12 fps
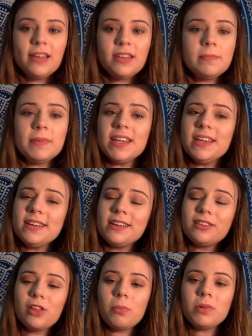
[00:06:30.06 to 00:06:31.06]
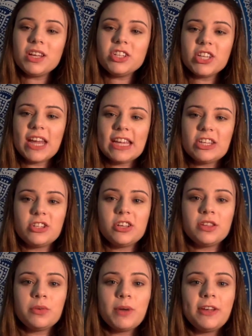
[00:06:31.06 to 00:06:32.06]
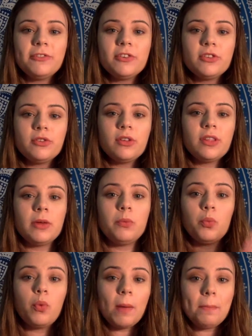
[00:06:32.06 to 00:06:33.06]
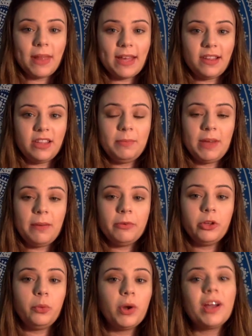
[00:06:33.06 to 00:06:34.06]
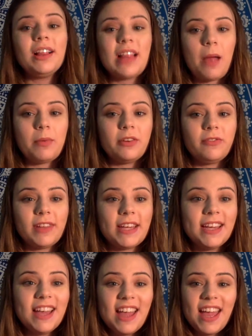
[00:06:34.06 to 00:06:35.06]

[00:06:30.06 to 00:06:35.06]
To me, global education is a way for students in one place to be able to work collaboratively